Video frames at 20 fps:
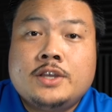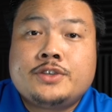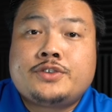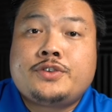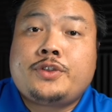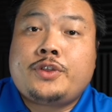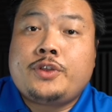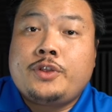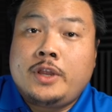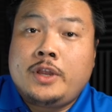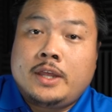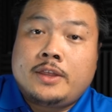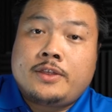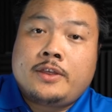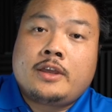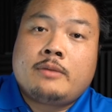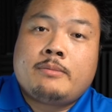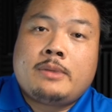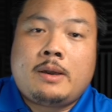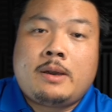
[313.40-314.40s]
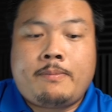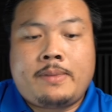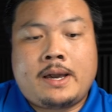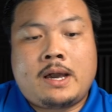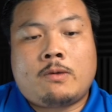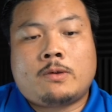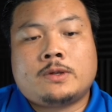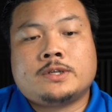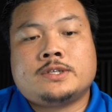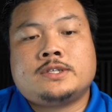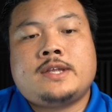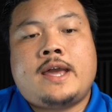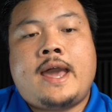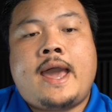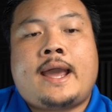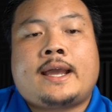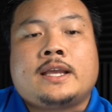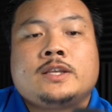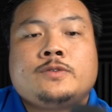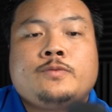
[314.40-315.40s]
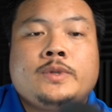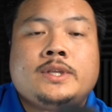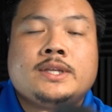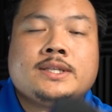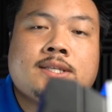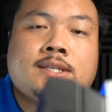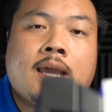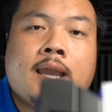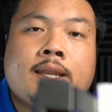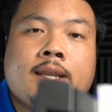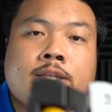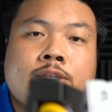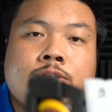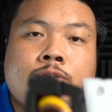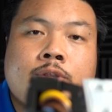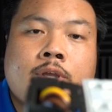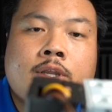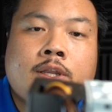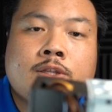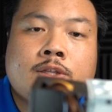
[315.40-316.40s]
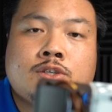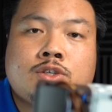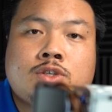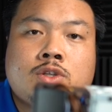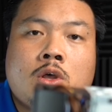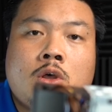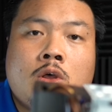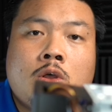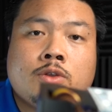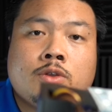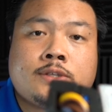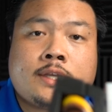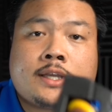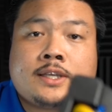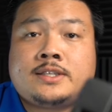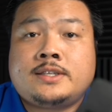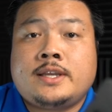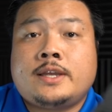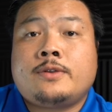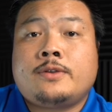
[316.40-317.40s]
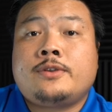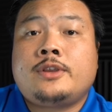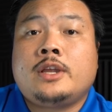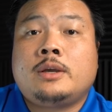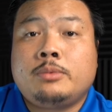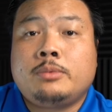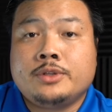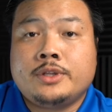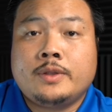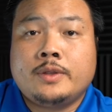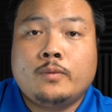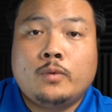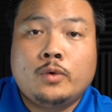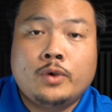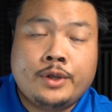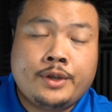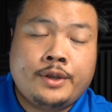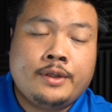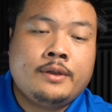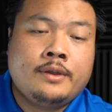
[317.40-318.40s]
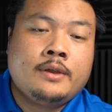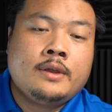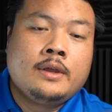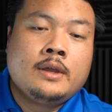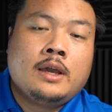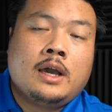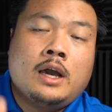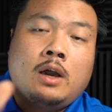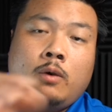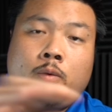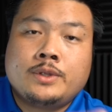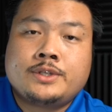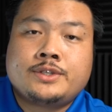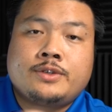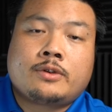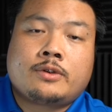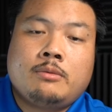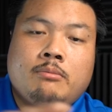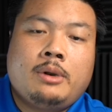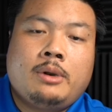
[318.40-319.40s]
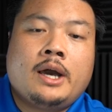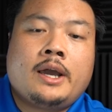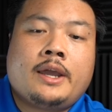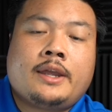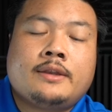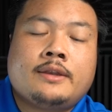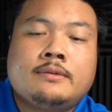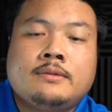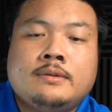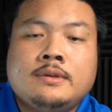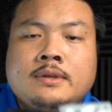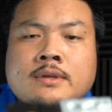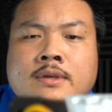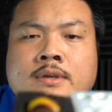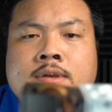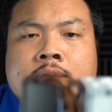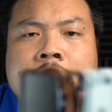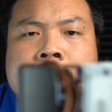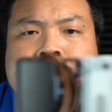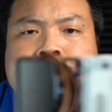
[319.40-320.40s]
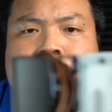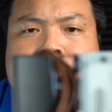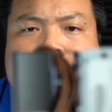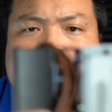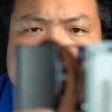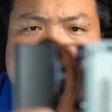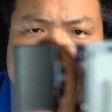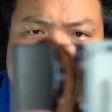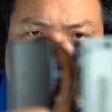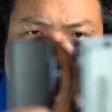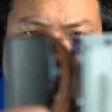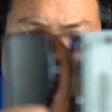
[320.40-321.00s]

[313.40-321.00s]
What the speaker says: So the unique thing about PowerStack is we designed it so that it installs like a standard double DIN would once they're combined. As you can see, the